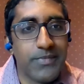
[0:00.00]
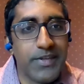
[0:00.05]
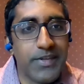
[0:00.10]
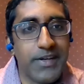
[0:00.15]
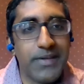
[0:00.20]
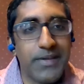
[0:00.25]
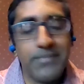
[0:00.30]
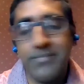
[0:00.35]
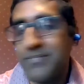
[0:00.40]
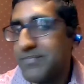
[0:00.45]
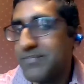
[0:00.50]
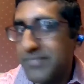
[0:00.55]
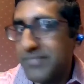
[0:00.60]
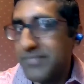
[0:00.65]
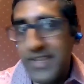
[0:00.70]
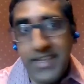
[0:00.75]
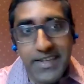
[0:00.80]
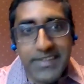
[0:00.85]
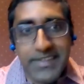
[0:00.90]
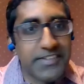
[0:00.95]

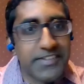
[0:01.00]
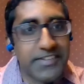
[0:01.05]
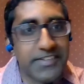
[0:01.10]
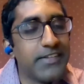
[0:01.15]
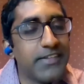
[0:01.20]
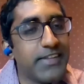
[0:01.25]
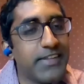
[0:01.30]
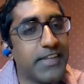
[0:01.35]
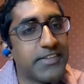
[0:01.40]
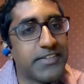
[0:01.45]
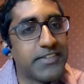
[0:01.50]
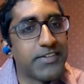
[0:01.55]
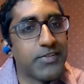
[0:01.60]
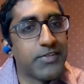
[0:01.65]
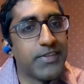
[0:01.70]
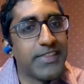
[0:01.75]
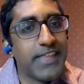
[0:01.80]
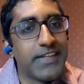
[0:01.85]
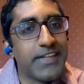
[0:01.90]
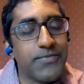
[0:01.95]
and that's not
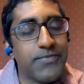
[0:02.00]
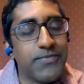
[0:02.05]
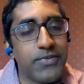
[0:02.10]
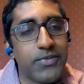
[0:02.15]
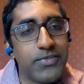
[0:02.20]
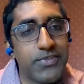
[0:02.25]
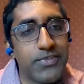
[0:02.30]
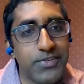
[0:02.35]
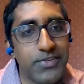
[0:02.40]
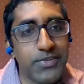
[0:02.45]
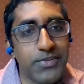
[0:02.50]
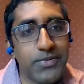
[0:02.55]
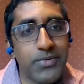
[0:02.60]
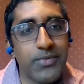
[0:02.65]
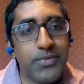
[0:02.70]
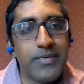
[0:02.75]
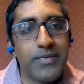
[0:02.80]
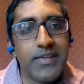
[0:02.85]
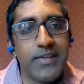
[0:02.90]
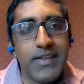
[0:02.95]
necessarily that difficult to
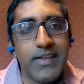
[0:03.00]
do,